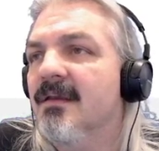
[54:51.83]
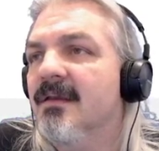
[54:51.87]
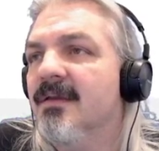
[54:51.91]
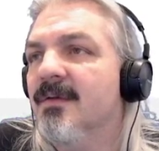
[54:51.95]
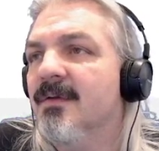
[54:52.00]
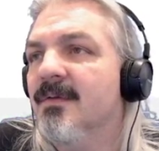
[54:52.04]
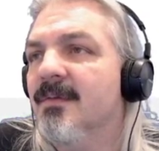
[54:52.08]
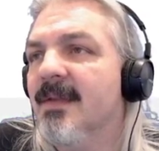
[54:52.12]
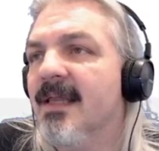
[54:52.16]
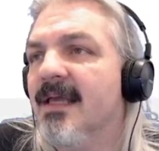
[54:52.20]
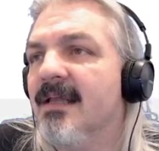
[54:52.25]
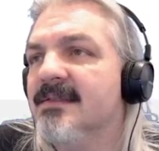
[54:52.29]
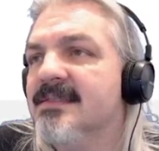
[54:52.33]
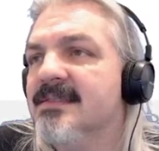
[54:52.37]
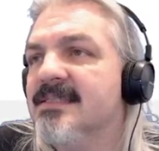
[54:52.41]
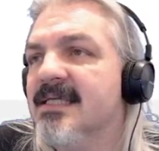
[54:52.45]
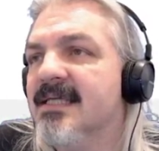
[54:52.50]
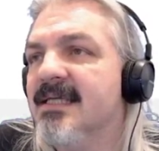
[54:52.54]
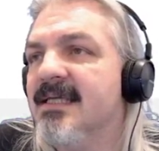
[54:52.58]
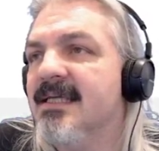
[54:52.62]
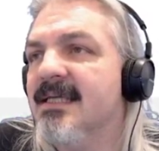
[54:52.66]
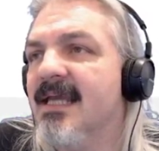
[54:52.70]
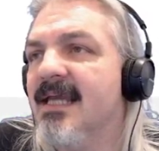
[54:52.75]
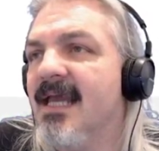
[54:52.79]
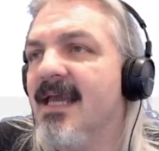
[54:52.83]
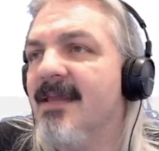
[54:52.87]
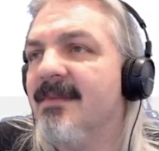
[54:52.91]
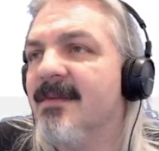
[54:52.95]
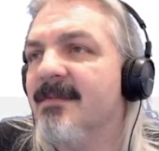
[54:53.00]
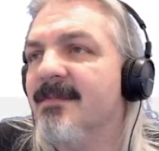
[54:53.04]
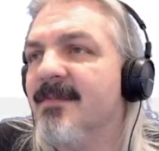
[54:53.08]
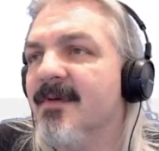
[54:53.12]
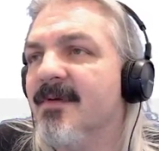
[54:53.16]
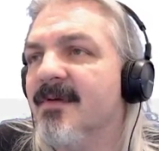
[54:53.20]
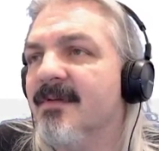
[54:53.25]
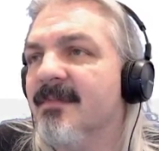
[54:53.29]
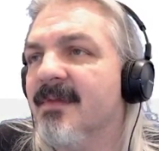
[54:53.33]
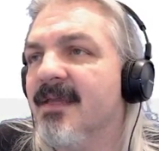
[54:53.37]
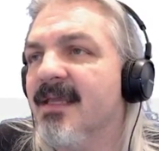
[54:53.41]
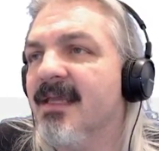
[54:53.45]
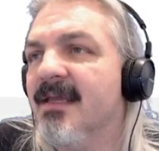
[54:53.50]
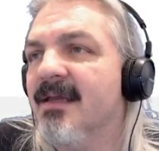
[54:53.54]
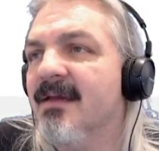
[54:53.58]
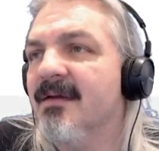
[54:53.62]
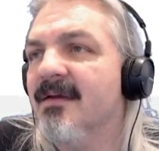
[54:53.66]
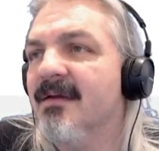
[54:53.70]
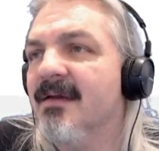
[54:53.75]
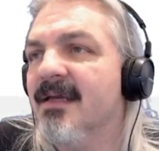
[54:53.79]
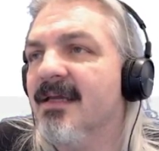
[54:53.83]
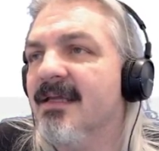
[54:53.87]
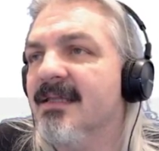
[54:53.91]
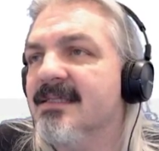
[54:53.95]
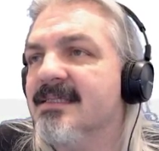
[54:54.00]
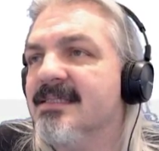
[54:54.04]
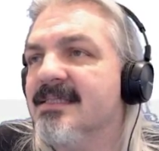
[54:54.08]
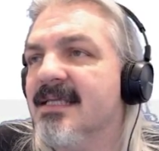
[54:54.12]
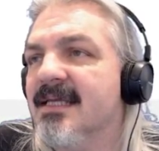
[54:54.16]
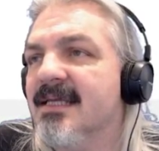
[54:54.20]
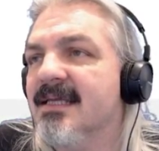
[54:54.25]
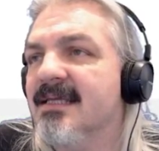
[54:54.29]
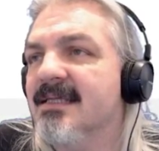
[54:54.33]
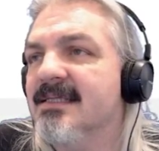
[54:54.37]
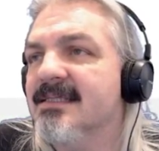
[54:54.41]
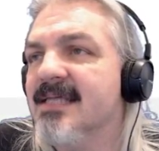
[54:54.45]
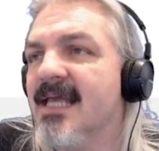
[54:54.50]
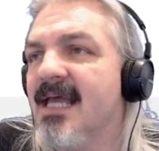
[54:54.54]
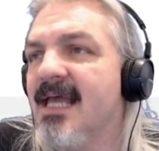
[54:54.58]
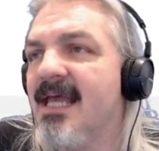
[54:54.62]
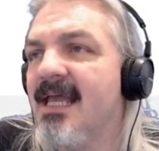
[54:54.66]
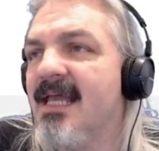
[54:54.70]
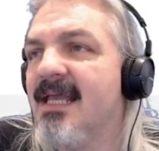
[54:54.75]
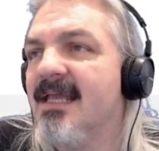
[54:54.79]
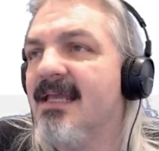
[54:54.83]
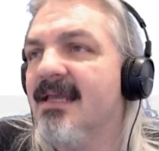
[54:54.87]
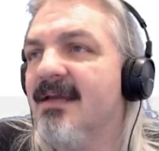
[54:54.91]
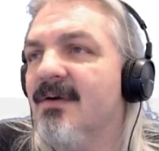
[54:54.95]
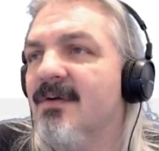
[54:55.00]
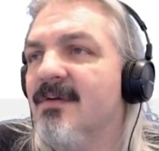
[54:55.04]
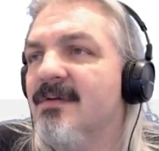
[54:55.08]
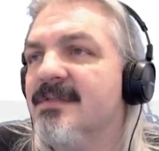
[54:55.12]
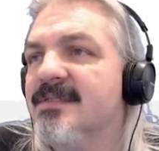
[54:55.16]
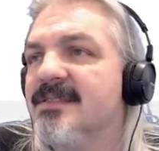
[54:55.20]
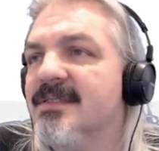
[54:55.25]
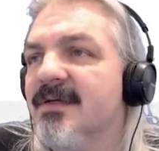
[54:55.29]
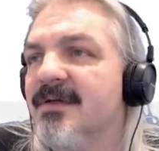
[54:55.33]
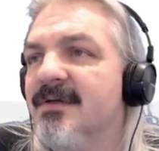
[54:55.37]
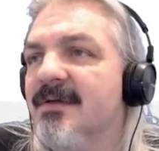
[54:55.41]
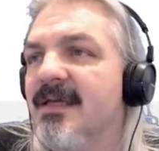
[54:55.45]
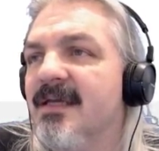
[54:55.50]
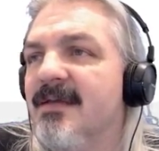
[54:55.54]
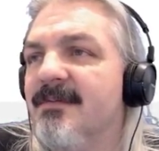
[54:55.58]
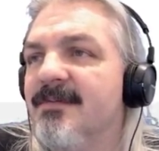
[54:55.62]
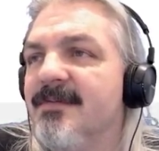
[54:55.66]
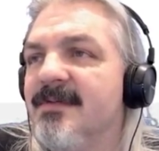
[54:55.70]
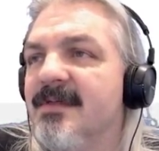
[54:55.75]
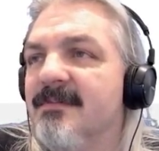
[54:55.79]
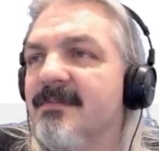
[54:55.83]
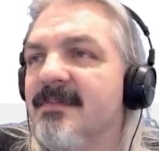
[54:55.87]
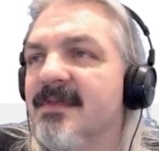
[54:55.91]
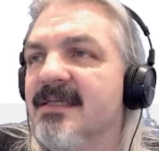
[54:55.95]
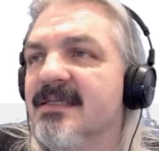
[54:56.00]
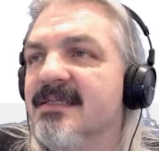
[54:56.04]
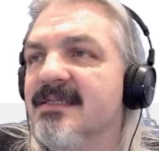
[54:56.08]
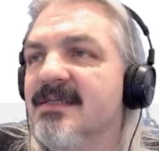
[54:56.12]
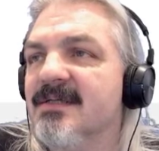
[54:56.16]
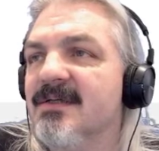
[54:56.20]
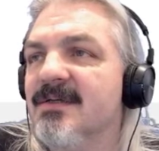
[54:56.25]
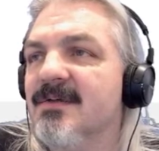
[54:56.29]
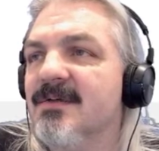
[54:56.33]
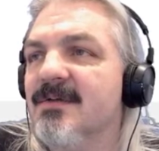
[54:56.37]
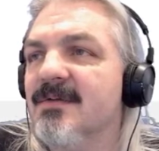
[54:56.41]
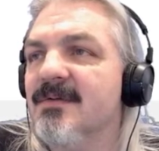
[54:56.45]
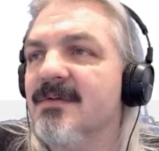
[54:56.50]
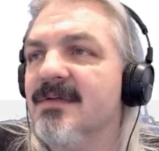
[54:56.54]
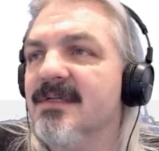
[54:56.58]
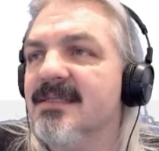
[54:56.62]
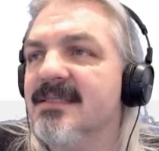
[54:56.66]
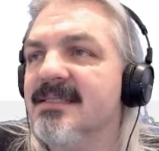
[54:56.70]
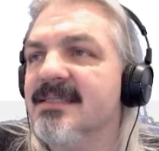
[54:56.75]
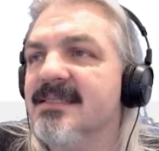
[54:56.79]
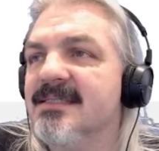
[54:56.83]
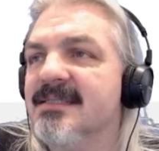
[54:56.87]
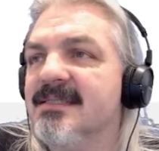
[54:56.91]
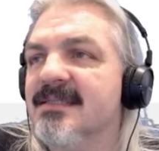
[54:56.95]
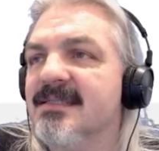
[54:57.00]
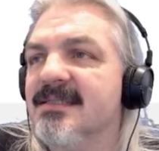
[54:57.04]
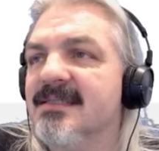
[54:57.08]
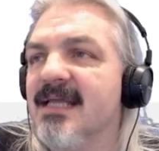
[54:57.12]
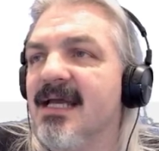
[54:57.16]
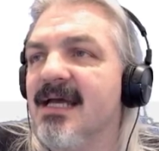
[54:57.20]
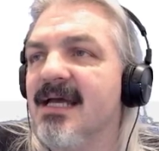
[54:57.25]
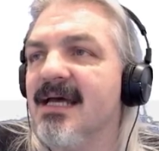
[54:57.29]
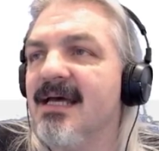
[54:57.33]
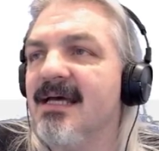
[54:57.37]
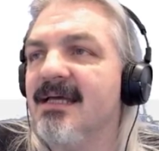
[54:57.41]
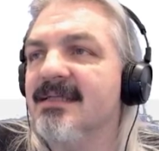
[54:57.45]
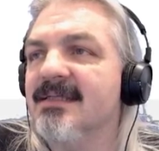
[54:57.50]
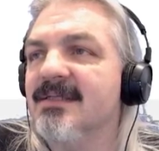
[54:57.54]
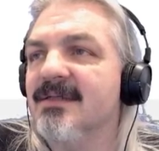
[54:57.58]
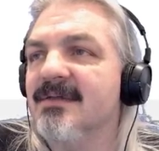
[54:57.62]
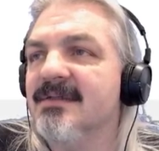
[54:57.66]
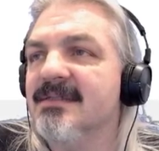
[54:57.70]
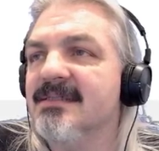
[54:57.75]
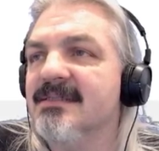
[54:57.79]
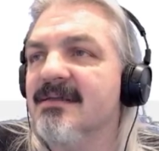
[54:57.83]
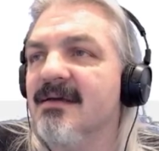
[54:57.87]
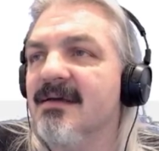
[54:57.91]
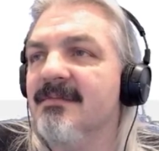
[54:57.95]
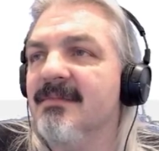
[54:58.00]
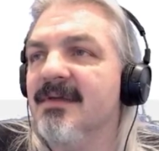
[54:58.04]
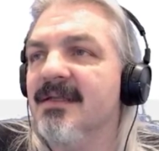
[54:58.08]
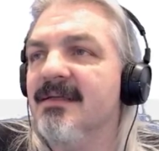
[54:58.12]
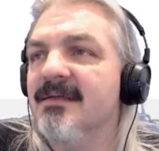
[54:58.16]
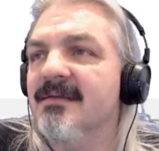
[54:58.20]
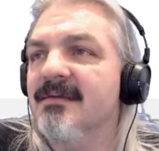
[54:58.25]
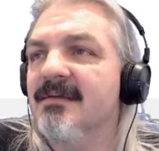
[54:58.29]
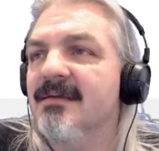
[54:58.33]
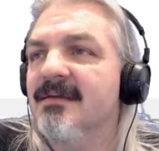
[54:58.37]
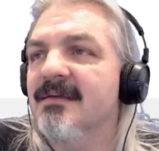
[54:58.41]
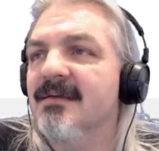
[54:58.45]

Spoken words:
you'll now see at the bottom here it says, hey, also if something called star.simon,